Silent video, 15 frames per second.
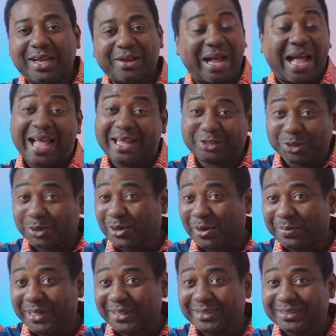I had 2
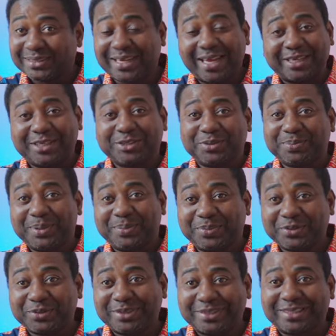comments and the 2
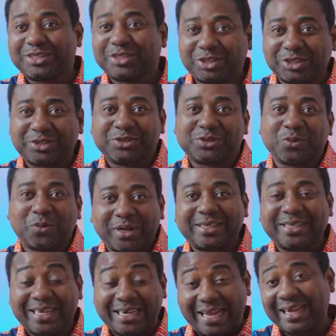people just chose what
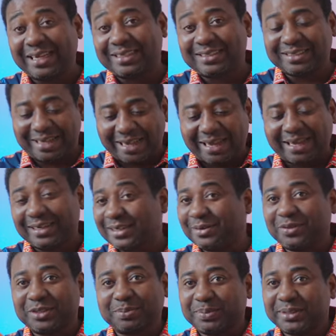they liked, and it
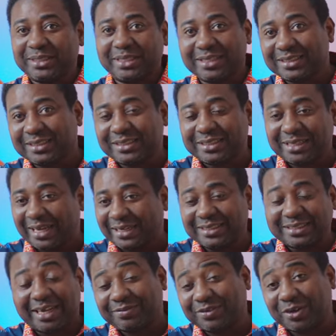was pretty easy. I
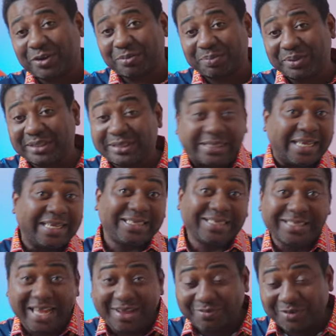didn't have to compete. They
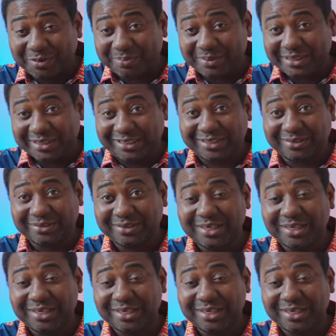didn't have competition.